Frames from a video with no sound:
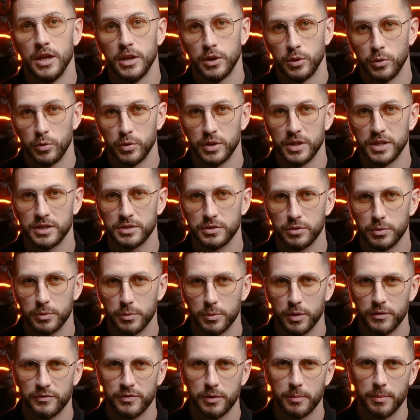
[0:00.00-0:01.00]
you will need to
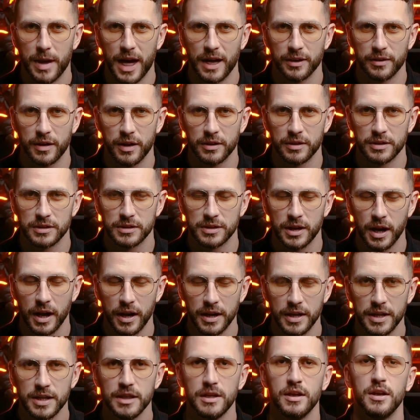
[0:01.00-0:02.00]
remove the background
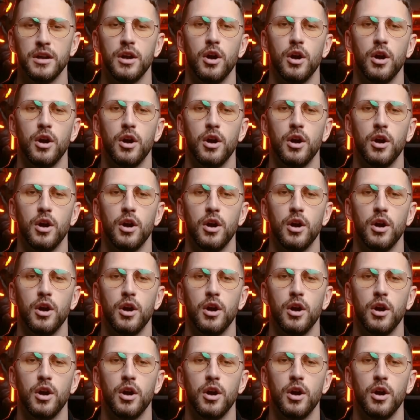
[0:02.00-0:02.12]
entirely.